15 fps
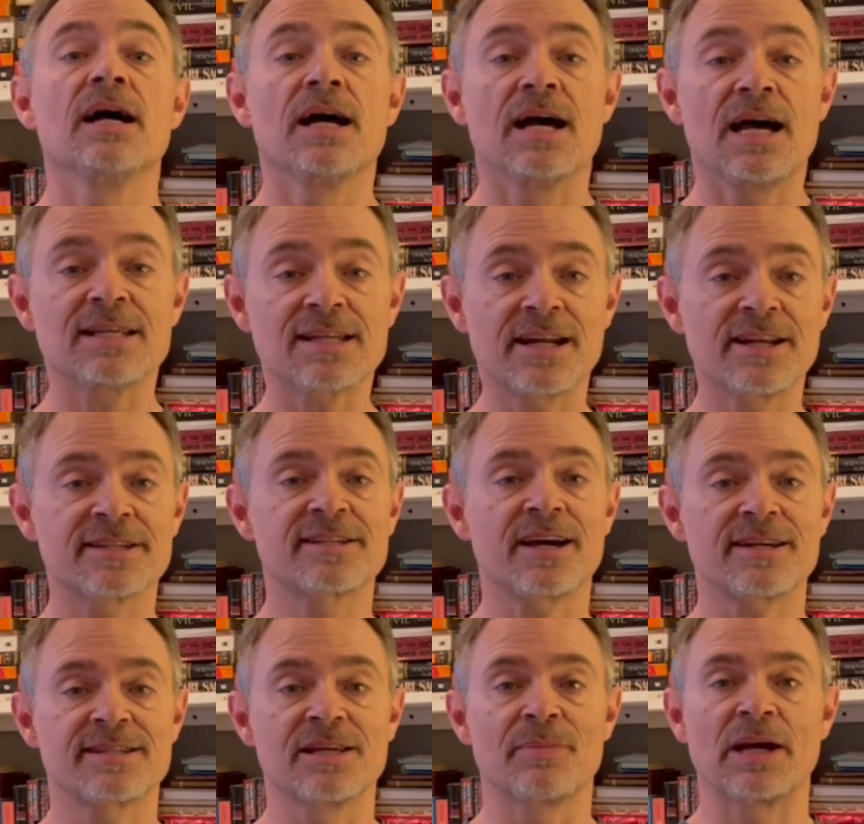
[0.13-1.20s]
As I
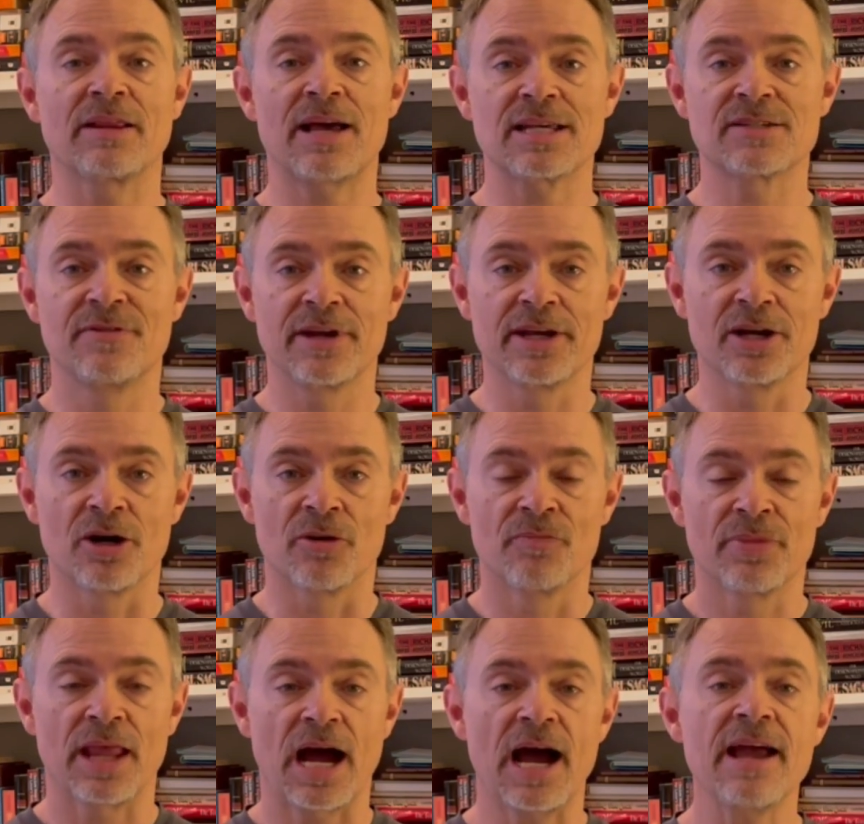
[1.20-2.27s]
discussed in my last video,
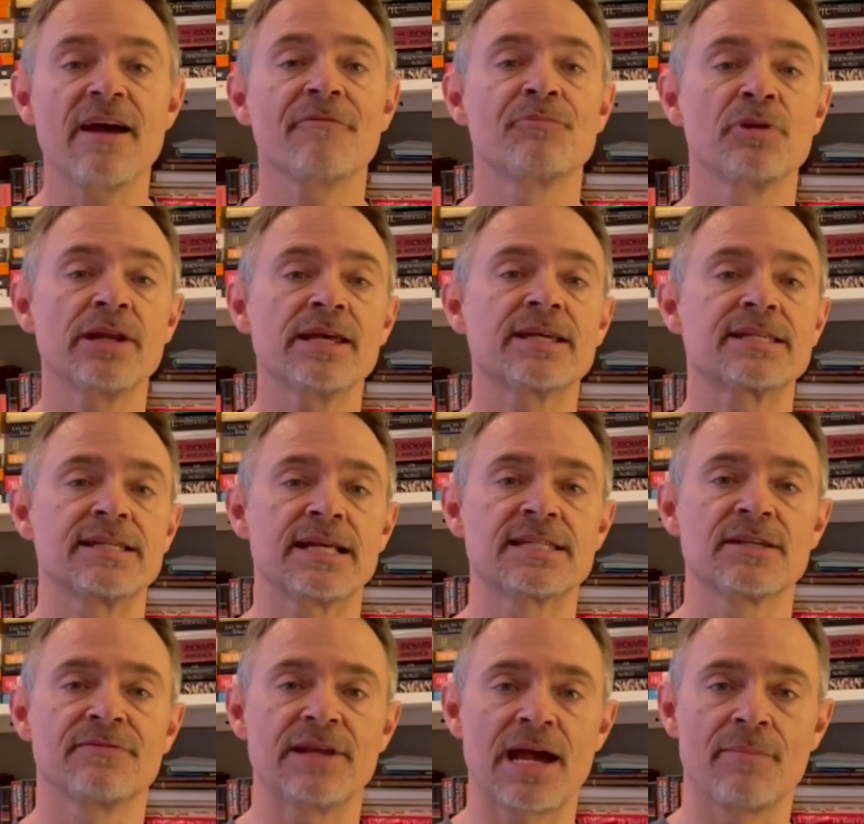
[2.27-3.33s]
I have pretty
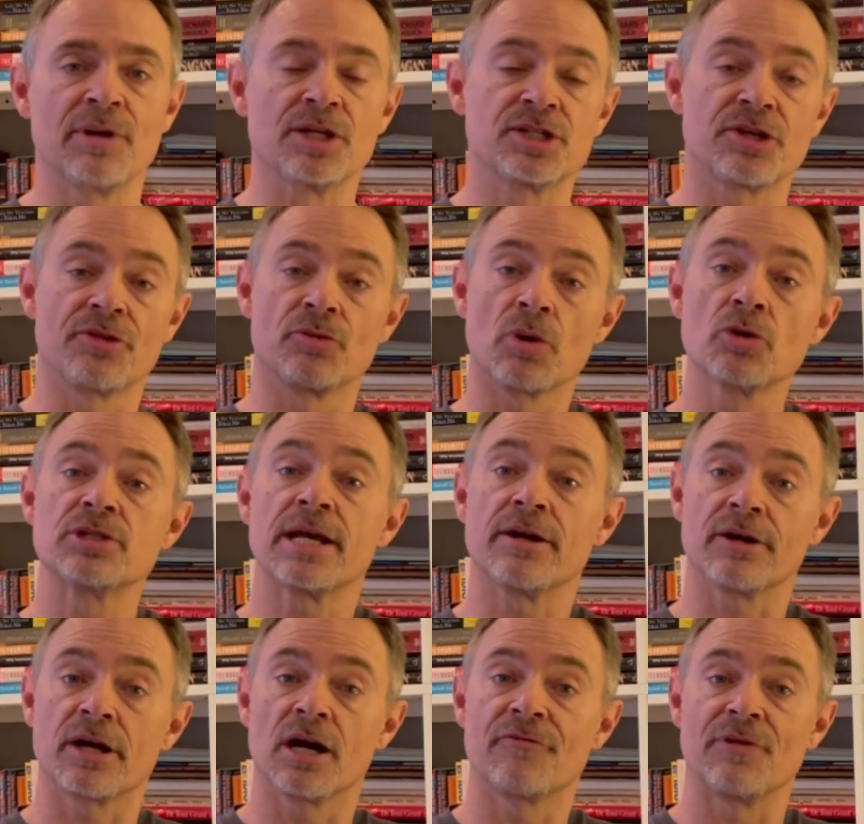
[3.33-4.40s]
extensive damage to the rotator
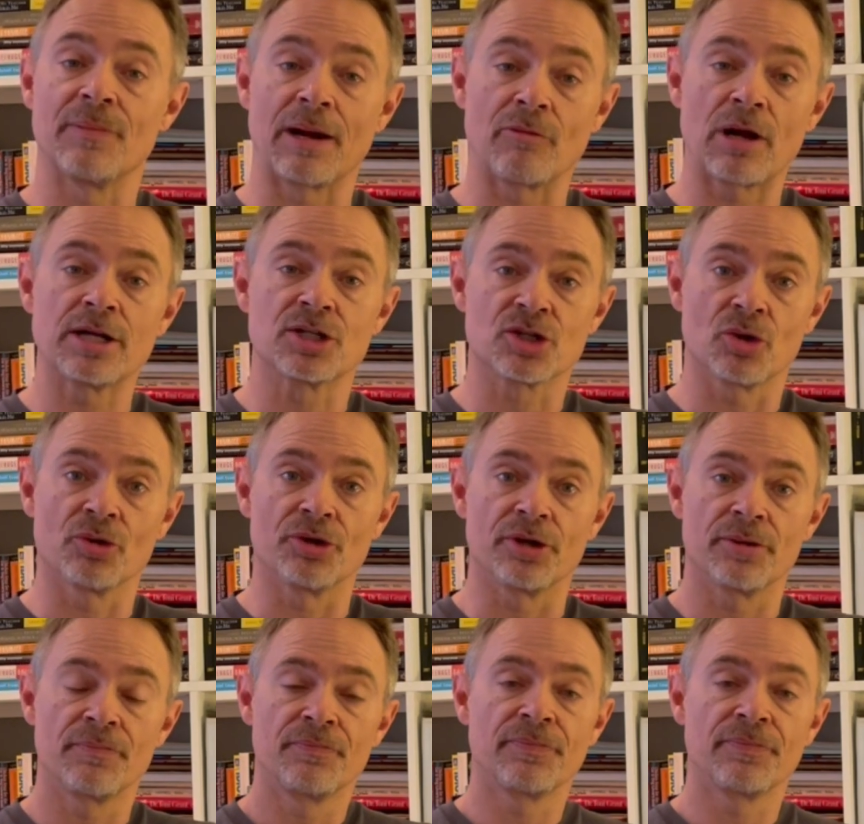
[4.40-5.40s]
cuff in my right shoulder.